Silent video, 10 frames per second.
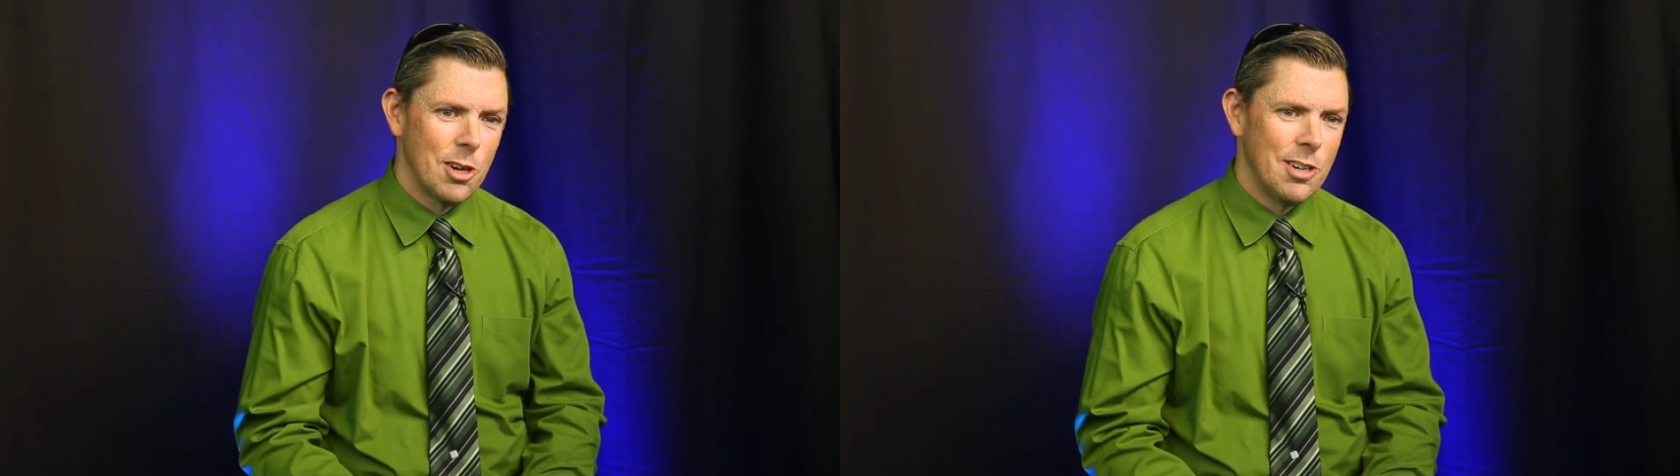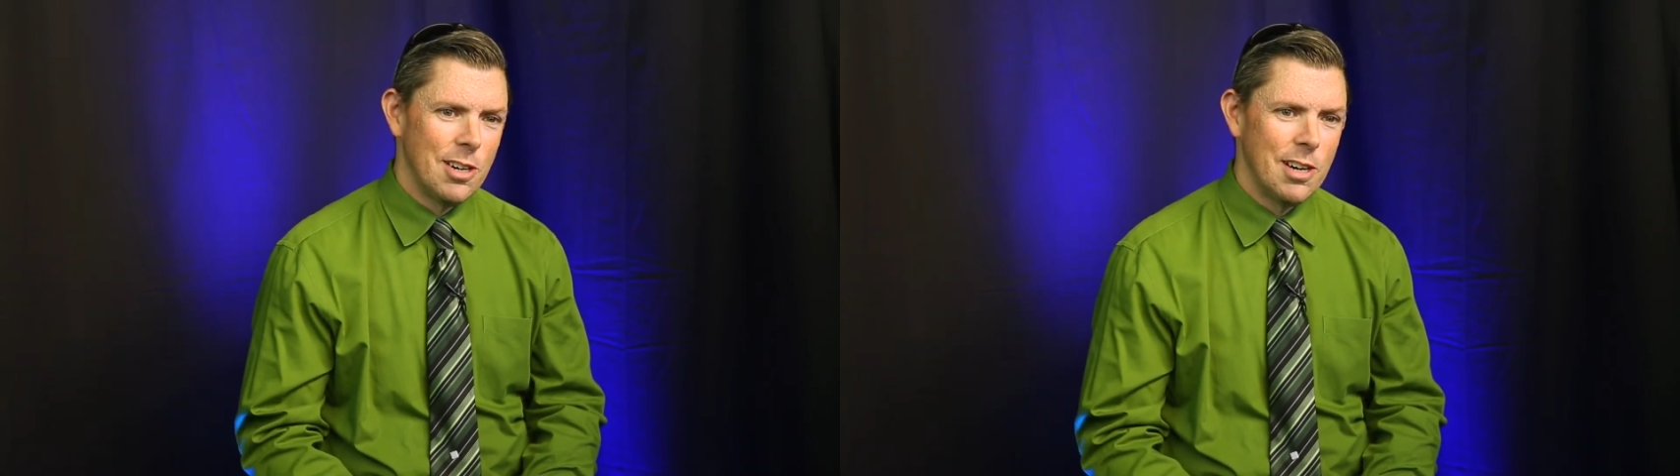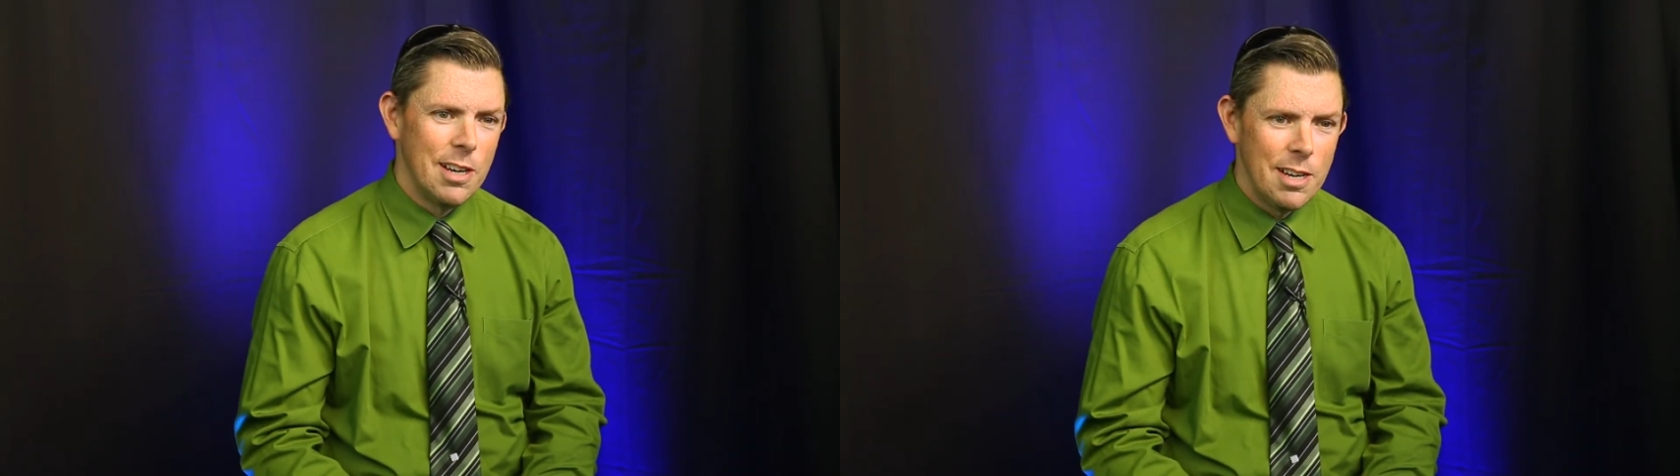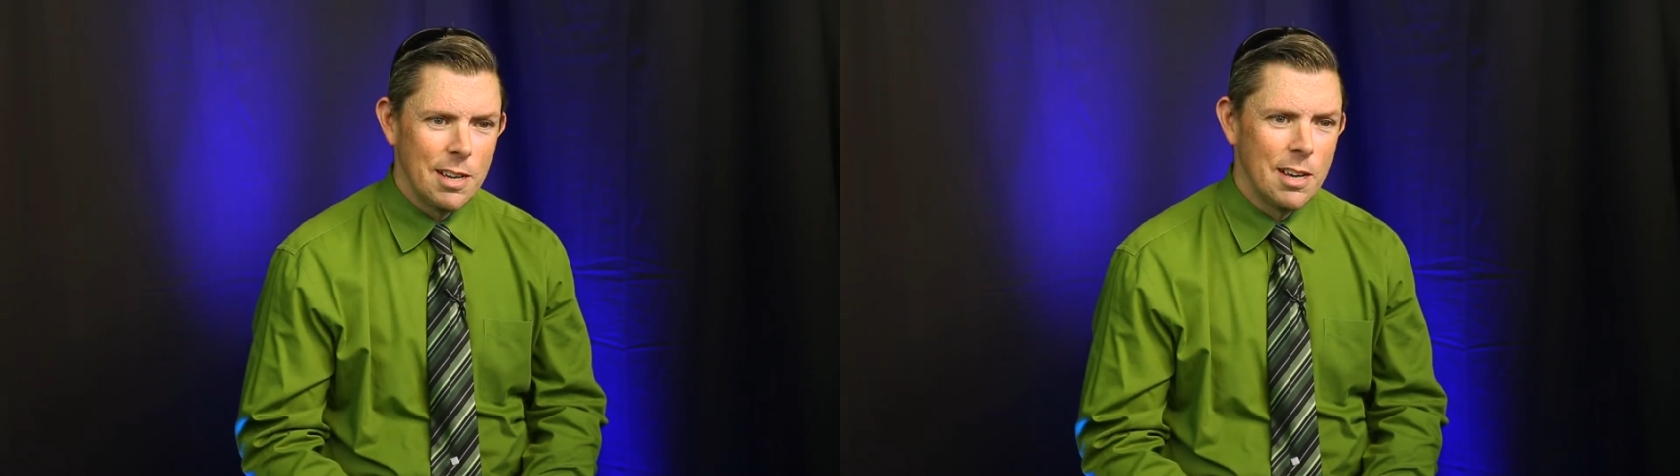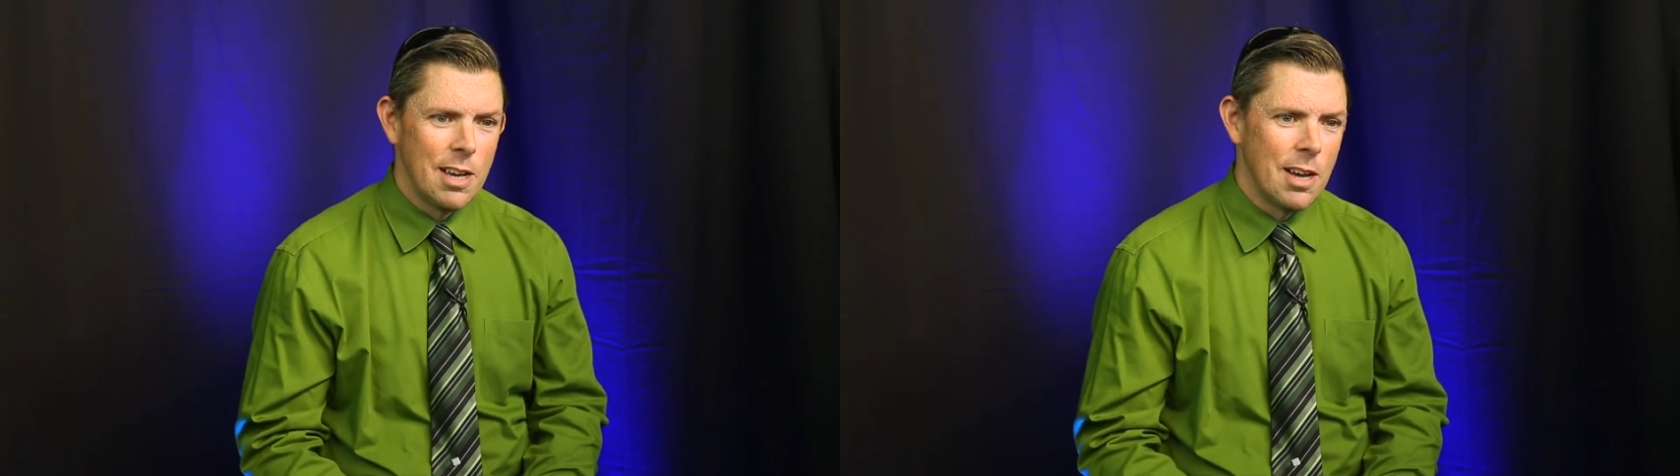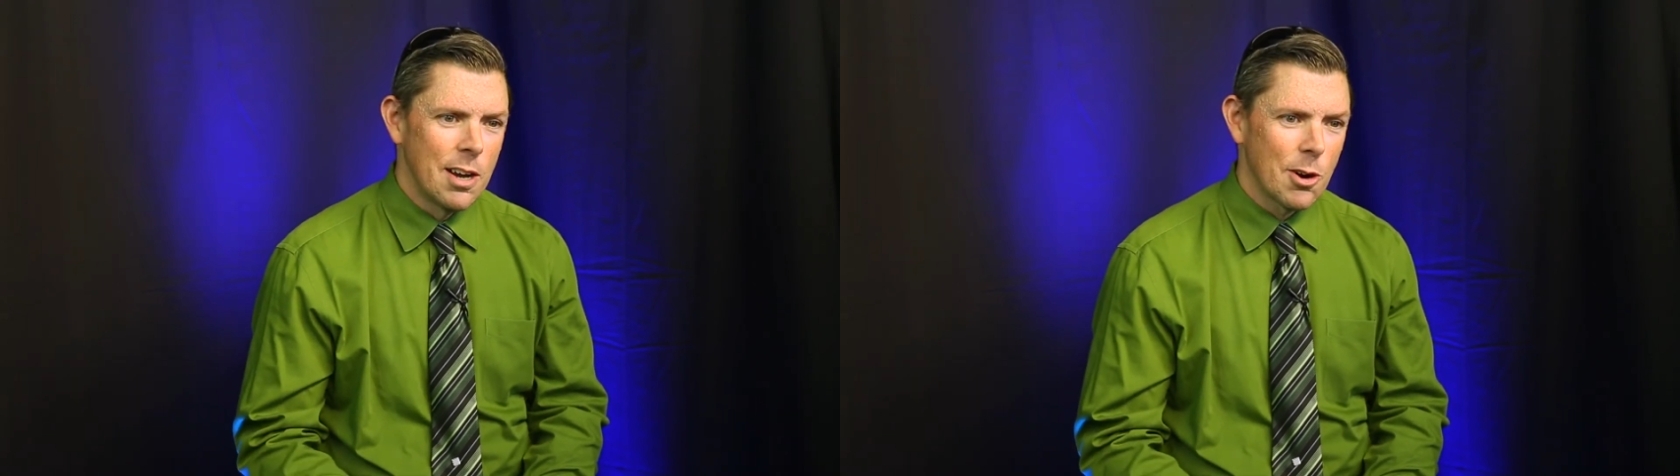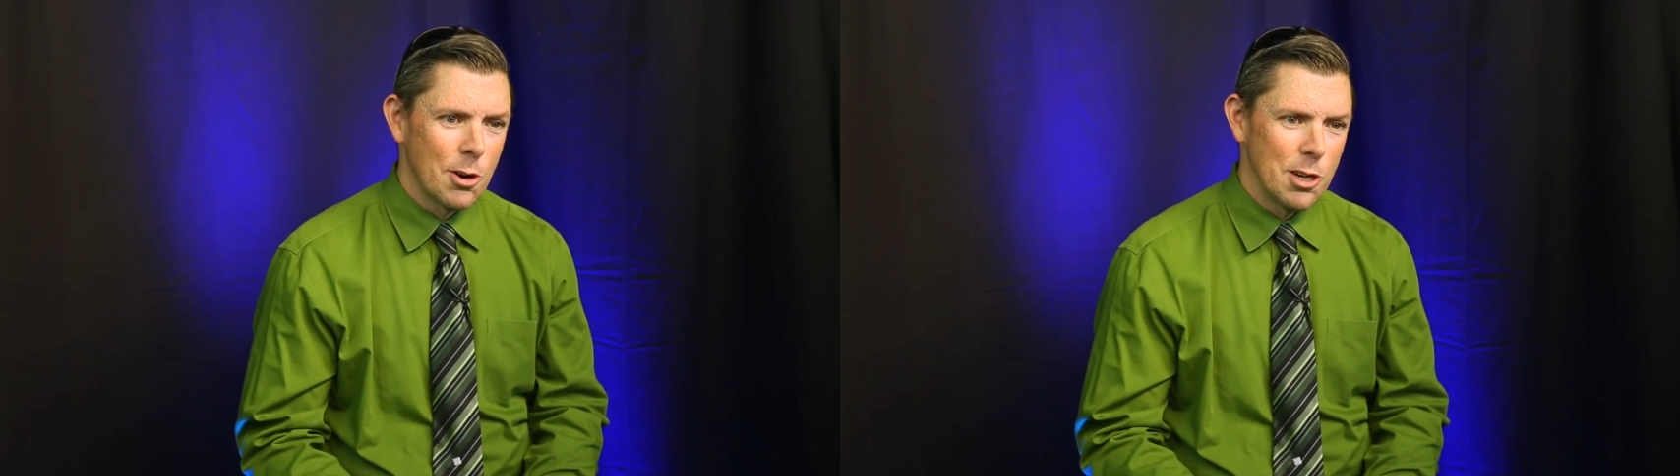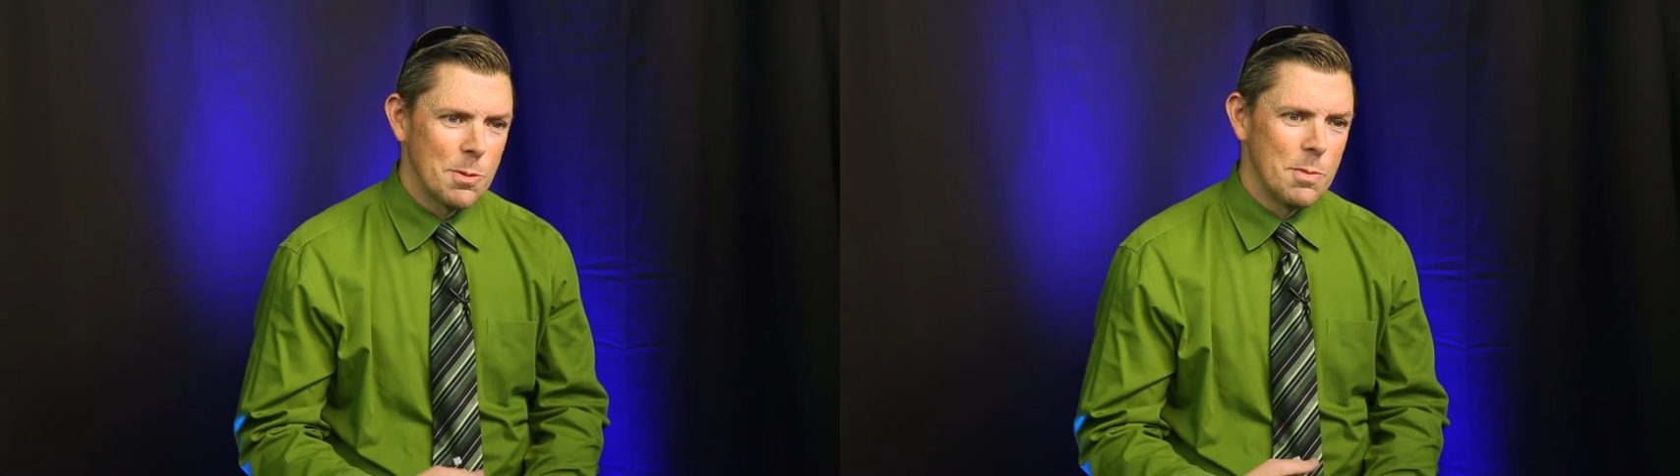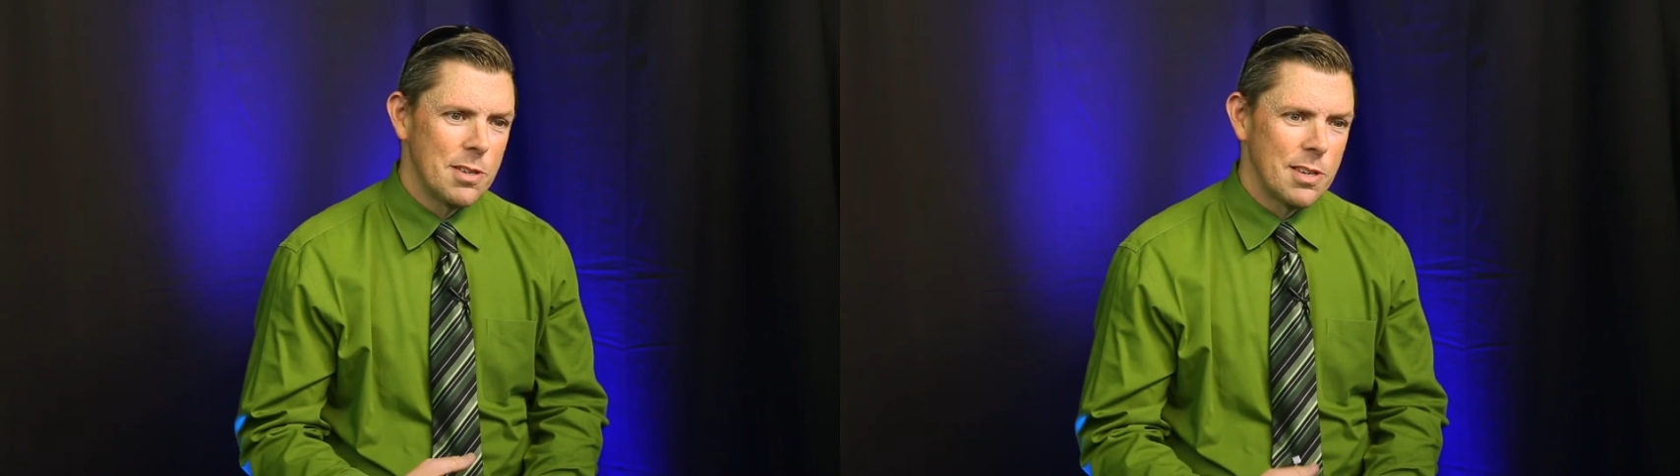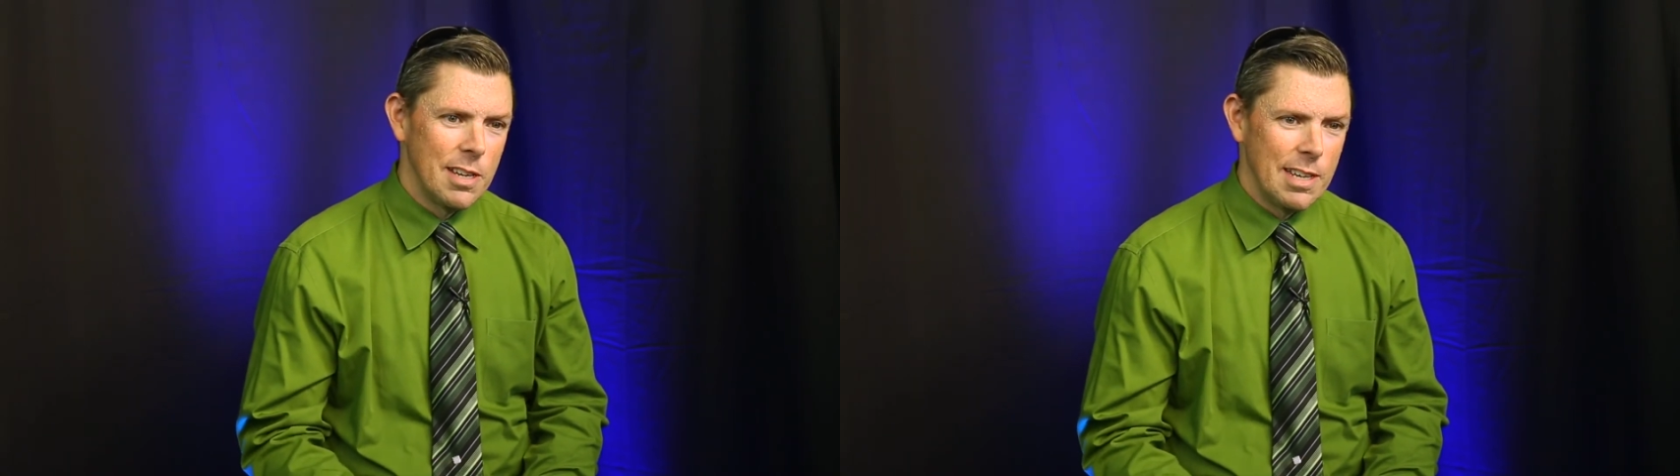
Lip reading: on Christmas and